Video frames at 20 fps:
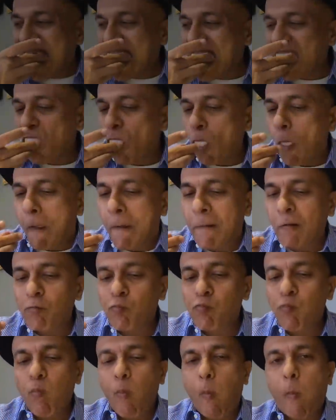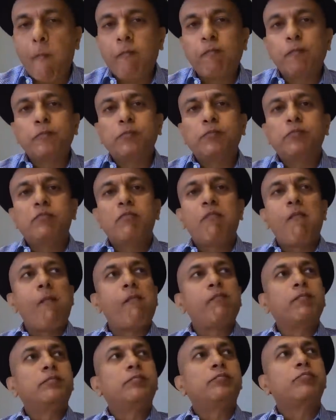between the sandwiches so
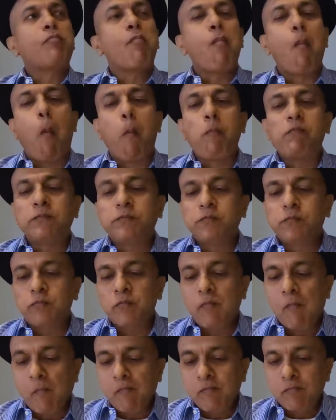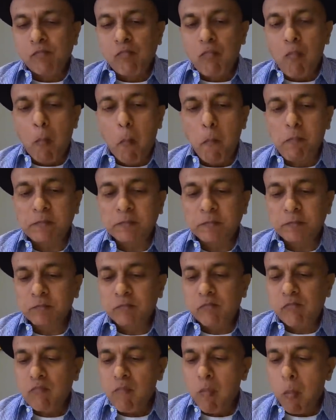far is definitely the
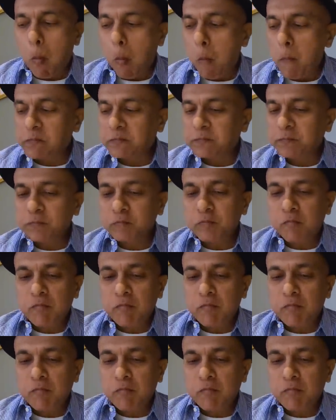avocado and the smoked